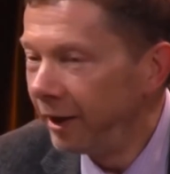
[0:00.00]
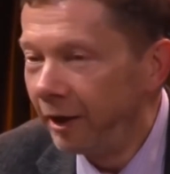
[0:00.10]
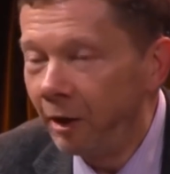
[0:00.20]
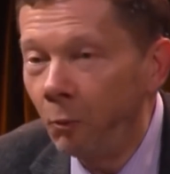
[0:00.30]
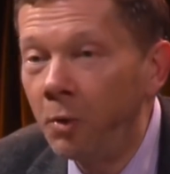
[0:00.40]

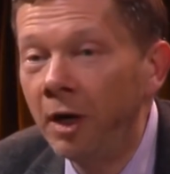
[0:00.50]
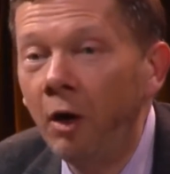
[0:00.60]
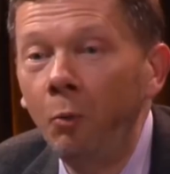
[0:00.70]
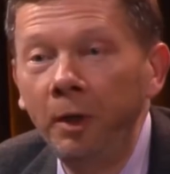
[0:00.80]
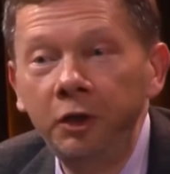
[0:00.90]
without
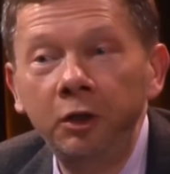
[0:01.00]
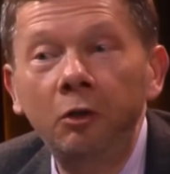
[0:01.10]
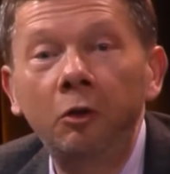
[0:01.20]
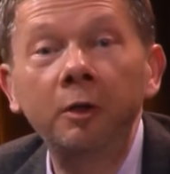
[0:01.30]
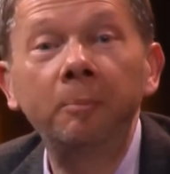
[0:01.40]
which you
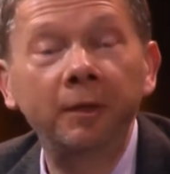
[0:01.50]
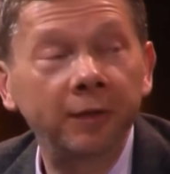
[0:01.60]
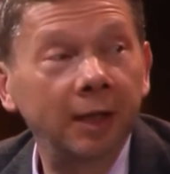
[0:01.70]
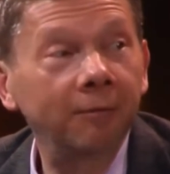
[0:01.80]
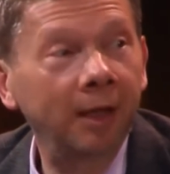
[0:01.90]
couldn't
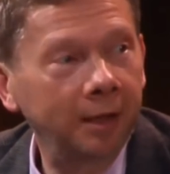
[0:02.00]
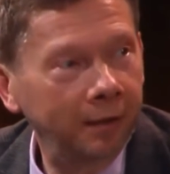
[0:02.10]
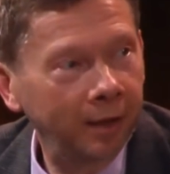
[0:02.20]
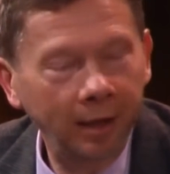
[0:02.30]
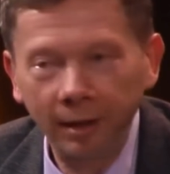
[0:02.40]
perceive
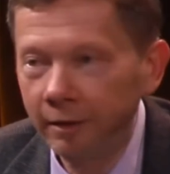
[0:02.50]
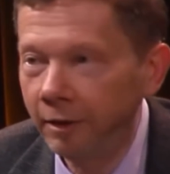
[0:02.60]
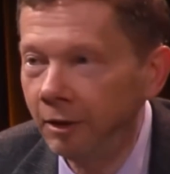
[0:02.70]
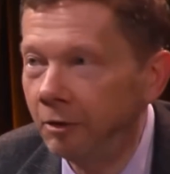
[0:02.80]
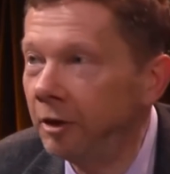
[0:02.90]
anything. You
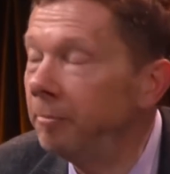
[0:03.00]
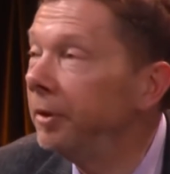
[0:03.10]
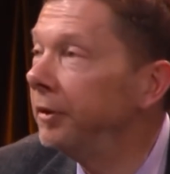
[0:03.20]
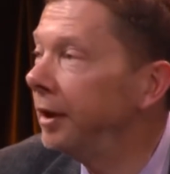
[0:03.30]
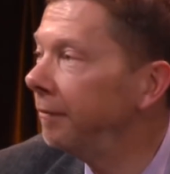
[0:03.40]
couldn't
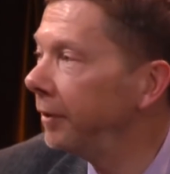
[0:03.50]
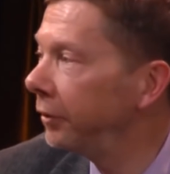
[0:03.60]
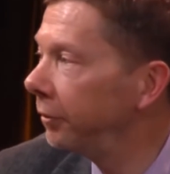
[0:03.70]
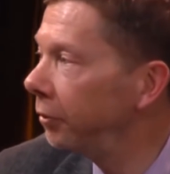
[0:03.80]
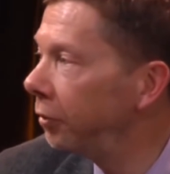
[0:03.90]
perceive this
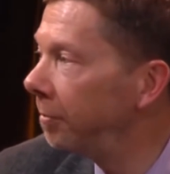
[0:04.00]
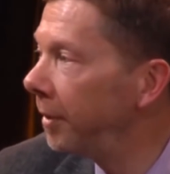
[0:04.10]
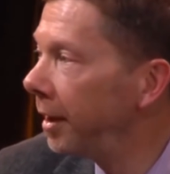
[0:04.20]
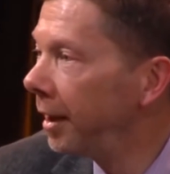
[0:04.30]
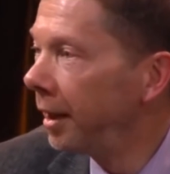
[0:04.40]
room,
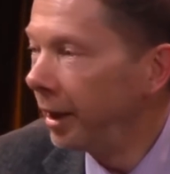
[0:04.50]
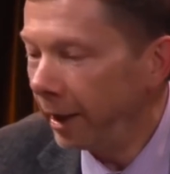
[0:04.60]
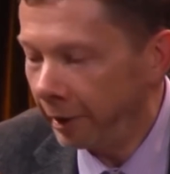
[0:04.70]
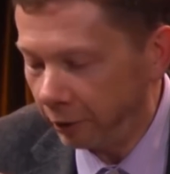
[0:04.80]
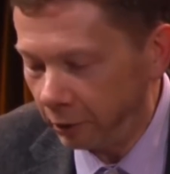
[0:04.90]

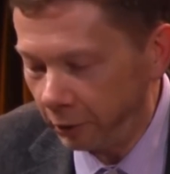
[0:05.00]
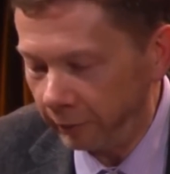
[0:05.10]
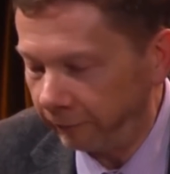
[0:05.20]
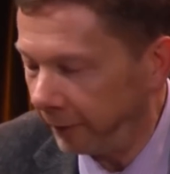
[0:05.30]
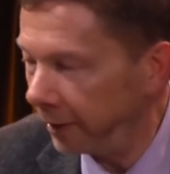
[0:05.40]
and you couldn't
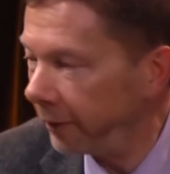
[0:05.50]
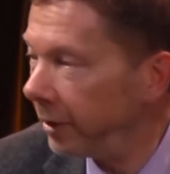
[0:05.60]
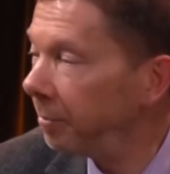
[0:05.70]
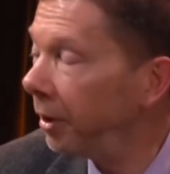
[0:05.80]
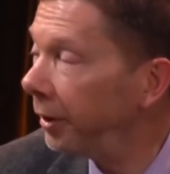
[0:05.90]
feel the
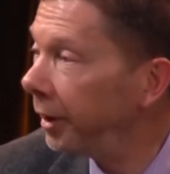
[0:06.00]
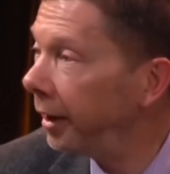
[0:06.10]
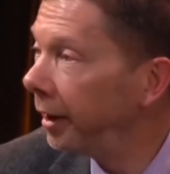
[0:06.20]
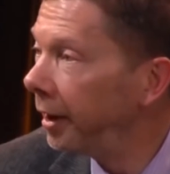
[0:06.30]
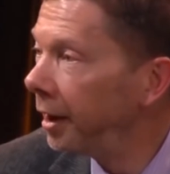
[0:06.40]
body
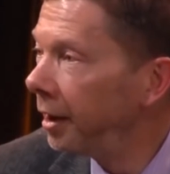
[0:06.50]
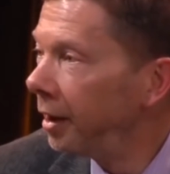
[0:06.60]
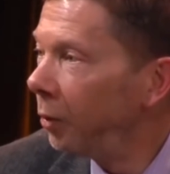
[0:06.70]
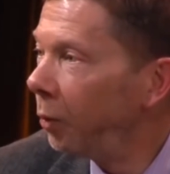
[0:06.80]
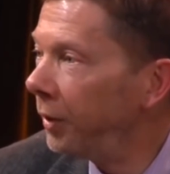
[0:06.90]

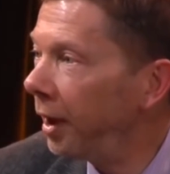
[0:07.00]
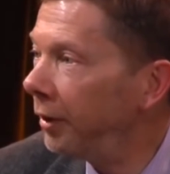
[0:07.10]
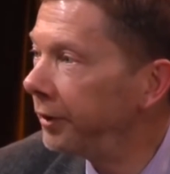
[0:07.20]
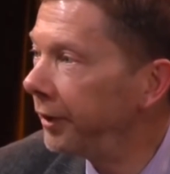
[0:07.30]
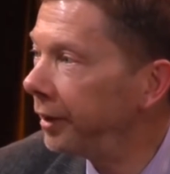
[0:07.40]

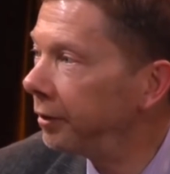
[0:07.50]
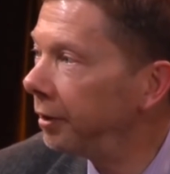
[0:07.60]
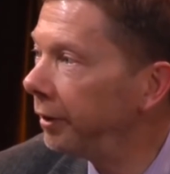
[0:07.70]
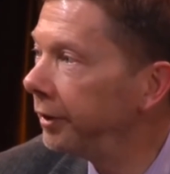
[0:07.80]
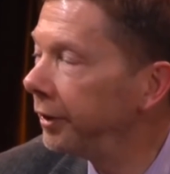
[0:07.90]
without that
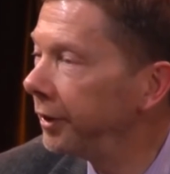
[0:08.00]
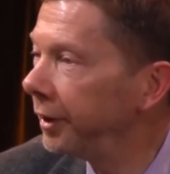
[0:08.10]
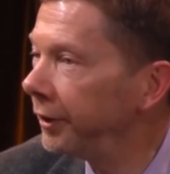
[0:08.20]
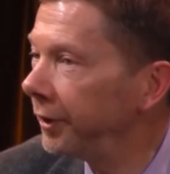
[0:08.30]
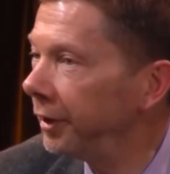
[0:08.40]

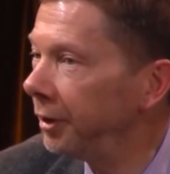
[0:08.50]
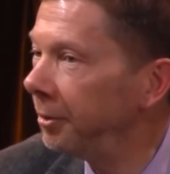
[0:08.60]
consciousness that you